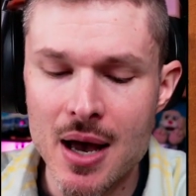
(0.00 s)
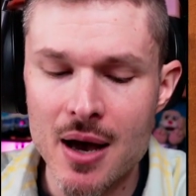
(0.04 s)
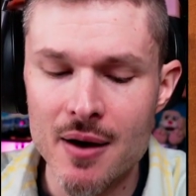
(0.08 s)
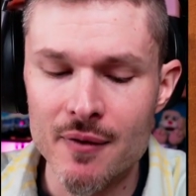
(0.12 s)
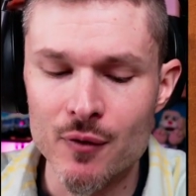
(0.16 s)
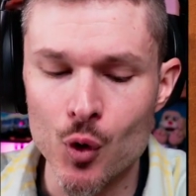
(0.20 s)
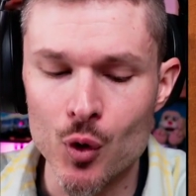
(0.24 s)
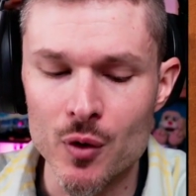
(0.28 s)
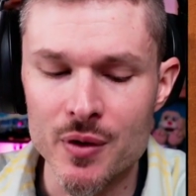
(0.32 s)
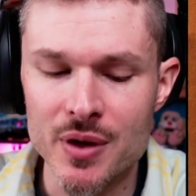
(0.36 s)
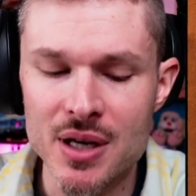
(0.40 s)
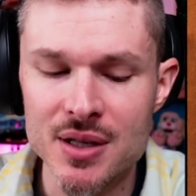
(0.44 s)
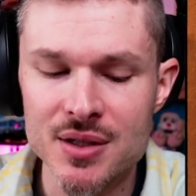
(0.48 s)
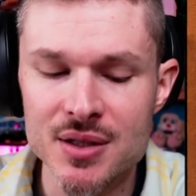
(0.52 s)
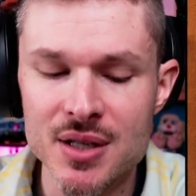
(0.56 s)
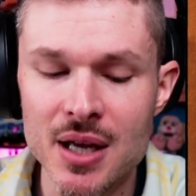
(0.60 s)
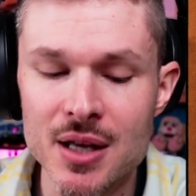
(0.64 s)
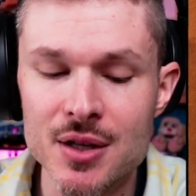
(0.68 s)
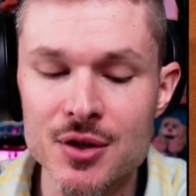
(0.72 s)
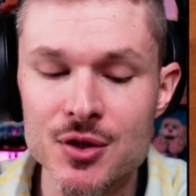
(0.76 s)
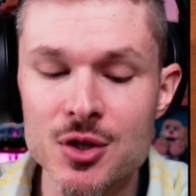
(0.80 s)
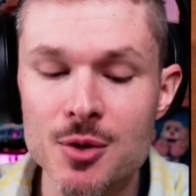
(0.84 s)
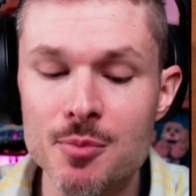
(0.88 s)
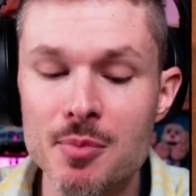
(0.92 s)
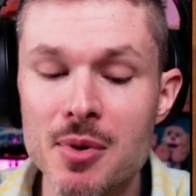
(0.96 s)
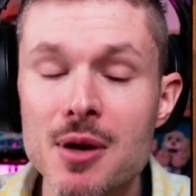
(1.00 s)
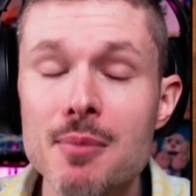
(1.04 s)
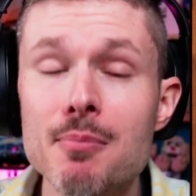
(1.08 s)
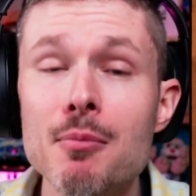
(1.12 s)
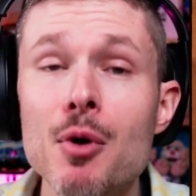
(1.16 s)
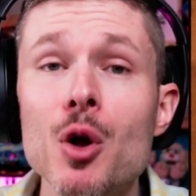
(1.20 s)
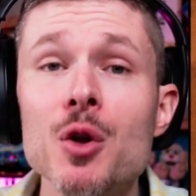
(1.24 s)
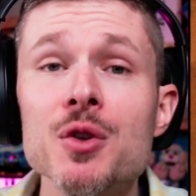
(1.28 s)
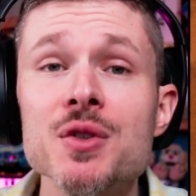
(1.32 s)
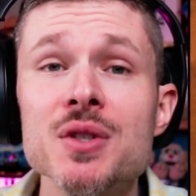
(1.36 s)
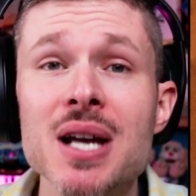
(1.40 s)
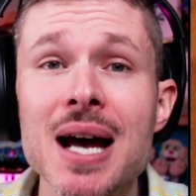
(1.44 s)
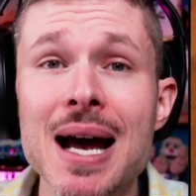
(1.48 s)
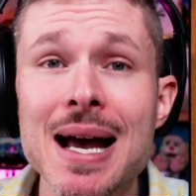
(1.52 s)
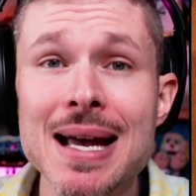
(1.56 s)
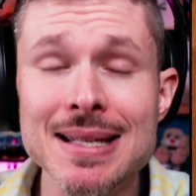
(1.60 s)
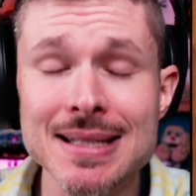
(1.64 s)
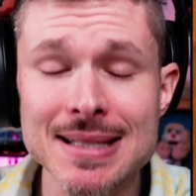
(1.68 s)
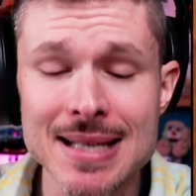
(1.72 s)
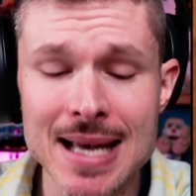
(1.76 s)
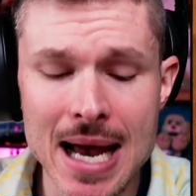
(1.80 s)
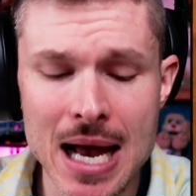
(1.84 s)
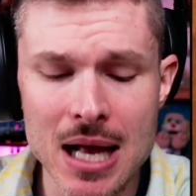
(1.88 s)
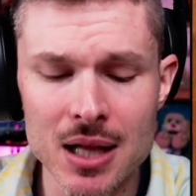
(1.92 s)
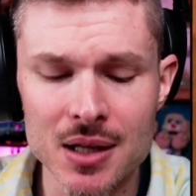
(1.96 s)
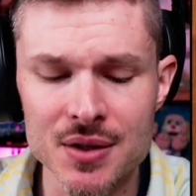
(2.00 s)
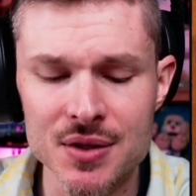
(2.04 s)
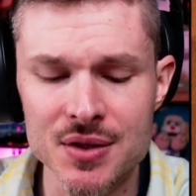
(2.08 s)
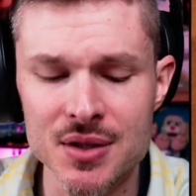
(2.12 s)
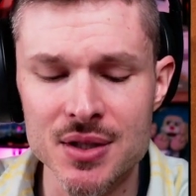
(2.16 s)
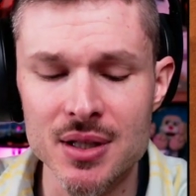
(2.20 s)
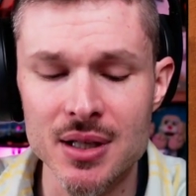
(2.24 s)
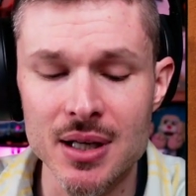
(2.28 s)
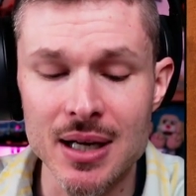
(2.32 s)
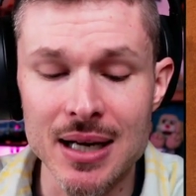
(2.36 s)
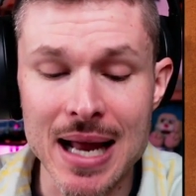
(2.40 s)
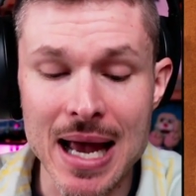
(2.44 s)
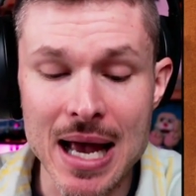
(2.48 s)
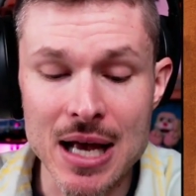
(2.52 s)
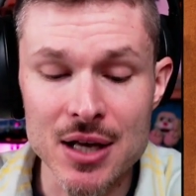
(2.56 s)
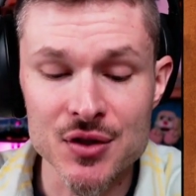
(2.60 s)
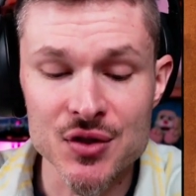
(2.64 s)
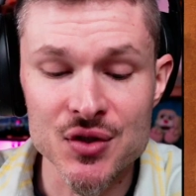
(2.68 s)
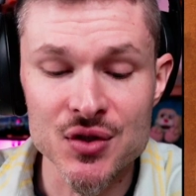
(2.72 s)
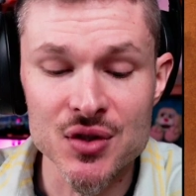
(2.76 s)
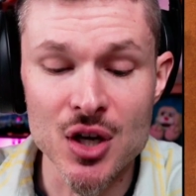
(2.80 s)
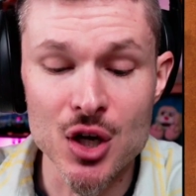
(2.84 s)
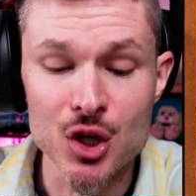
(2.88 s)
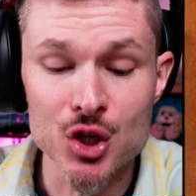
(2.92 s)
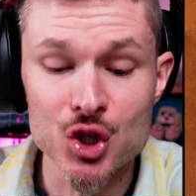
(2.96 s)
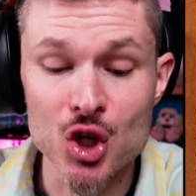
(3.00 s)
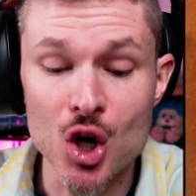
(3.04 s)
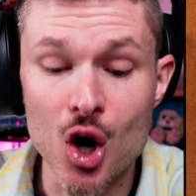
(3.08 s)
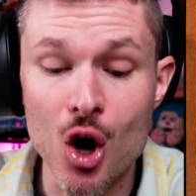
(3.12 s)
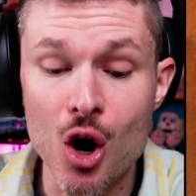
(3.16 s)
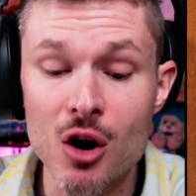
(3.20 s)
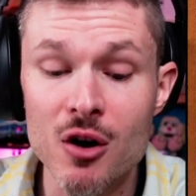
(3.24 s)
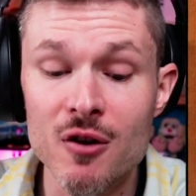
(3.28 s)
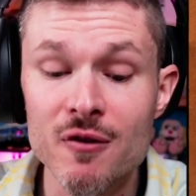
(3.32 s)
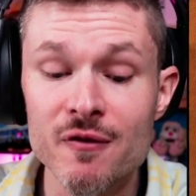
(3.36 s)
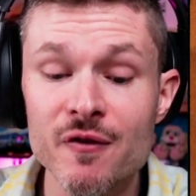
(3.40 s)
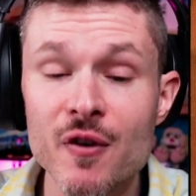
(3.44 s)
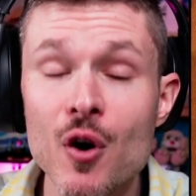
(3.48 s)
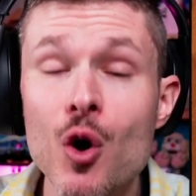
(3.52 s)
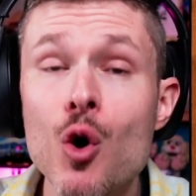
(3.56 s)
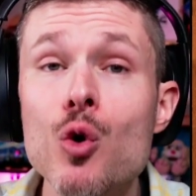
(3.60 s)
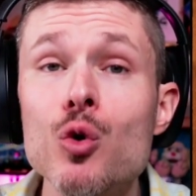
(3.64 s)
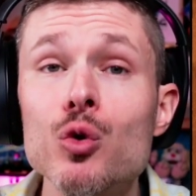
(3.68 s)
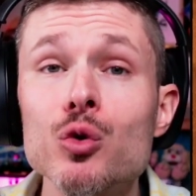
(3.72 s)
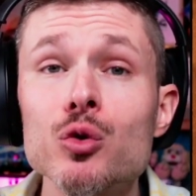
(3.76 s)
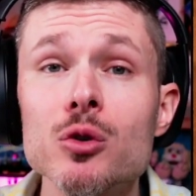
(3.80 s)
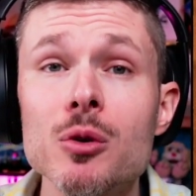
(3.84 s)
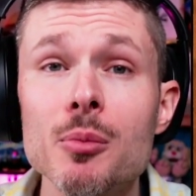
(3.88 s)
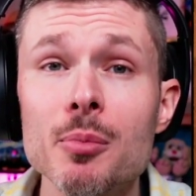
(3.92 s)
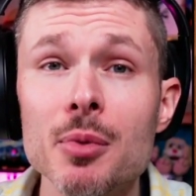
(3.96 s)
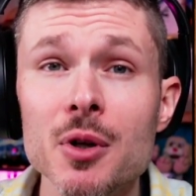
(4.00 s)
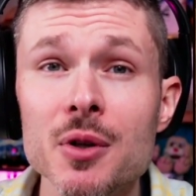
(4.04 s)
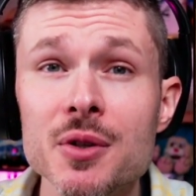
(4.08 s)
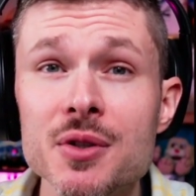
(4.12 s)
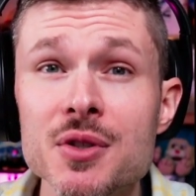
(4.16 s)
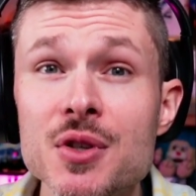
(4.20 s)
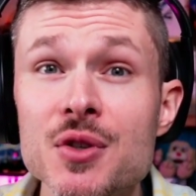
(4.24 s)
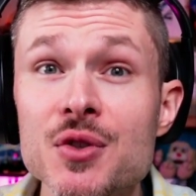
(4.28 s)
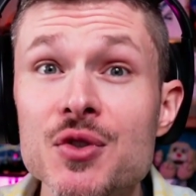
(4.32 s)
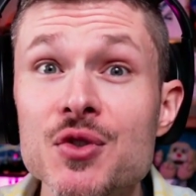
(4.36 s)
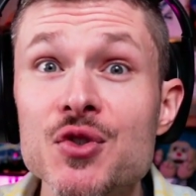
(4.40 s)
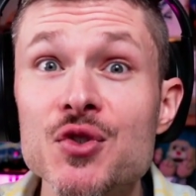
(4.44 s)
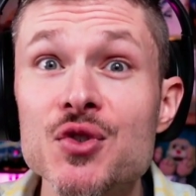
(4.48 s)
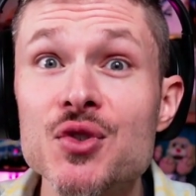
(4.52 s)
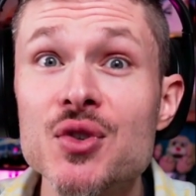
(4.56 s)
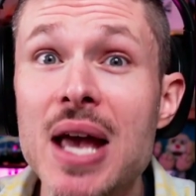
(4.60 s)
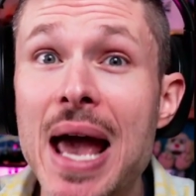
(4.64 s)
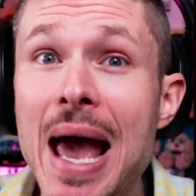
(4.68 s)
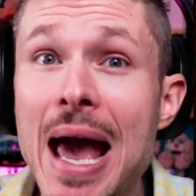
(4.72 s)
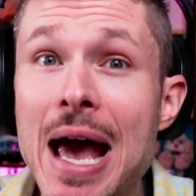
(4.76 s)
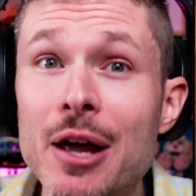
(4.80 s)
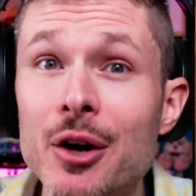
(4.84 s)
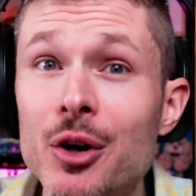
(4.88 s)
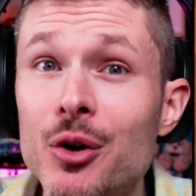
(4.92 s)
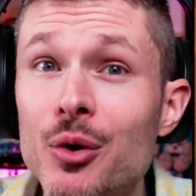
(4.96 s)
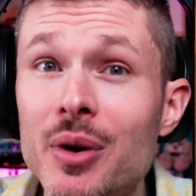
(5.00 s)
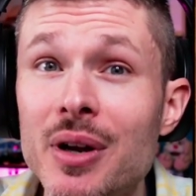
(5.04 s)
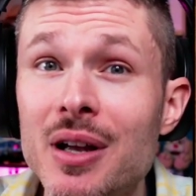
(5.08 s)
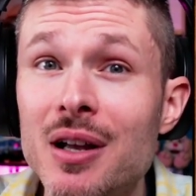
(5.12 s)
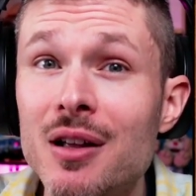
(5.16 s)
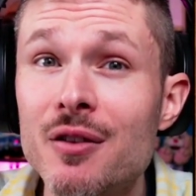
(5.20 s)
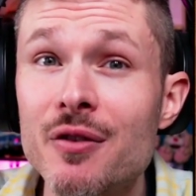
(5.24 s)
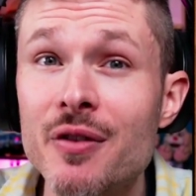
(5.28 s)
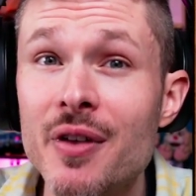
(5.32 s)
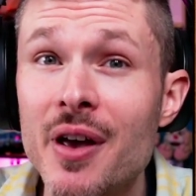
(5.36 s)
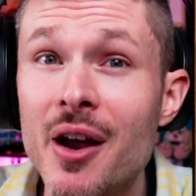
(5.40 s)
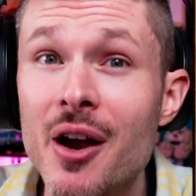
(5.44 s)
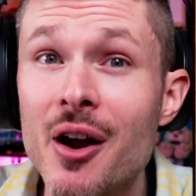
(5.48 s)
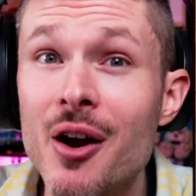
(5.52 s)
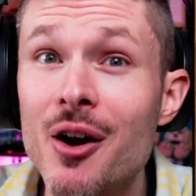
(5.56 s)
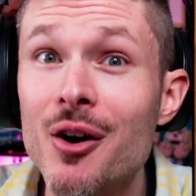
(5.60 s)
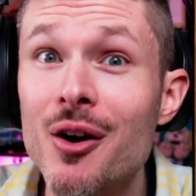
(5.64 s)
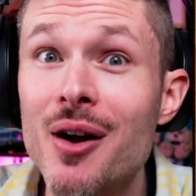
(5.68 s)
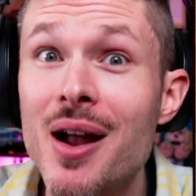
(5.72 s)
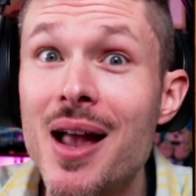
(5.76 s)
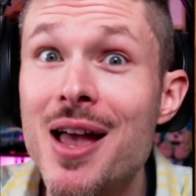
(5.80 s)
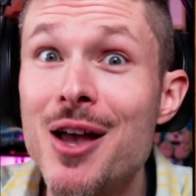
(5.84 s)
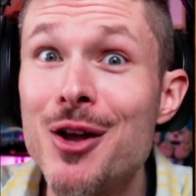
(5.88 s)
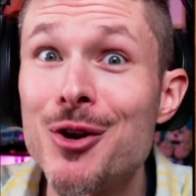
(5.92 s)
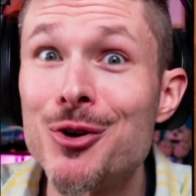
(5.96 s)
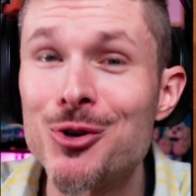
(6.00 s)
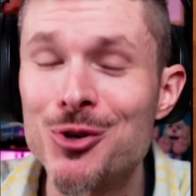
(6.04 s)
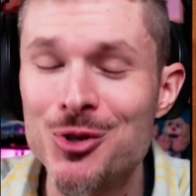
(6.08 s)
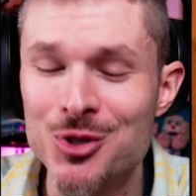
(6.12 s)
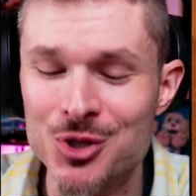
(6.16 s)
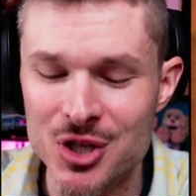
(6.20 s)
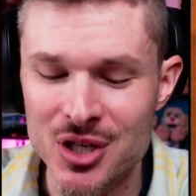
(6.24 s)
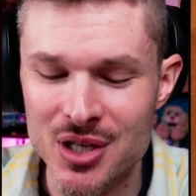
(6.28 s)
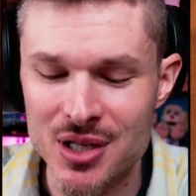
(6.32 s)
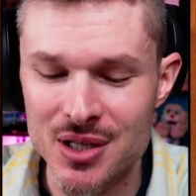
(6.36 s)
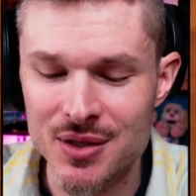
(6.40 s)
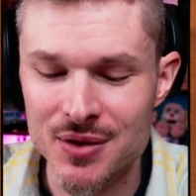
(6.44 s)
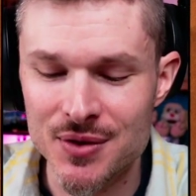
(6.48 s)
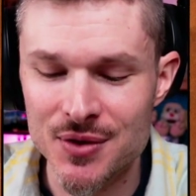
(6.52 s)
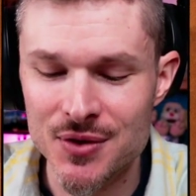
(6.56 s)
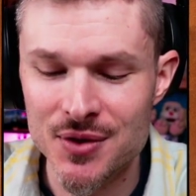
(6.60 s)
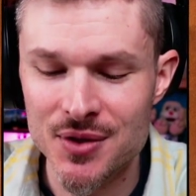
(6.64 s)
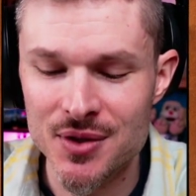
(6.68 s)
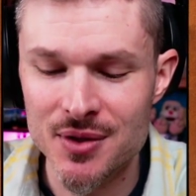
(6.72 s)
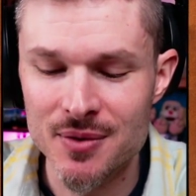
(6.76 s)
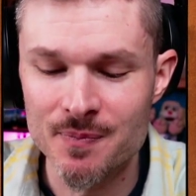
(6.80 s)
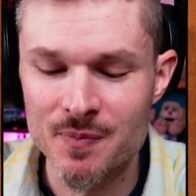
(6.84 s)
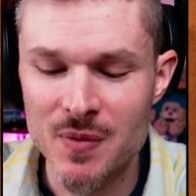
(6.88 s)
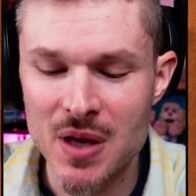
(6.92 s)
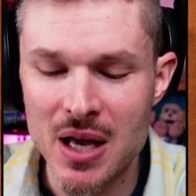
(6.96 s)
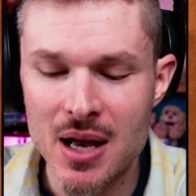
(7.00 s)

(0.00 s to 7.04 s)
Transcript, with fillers: for they tend to be multi-talented and as such are vulnerable to scattering their energies.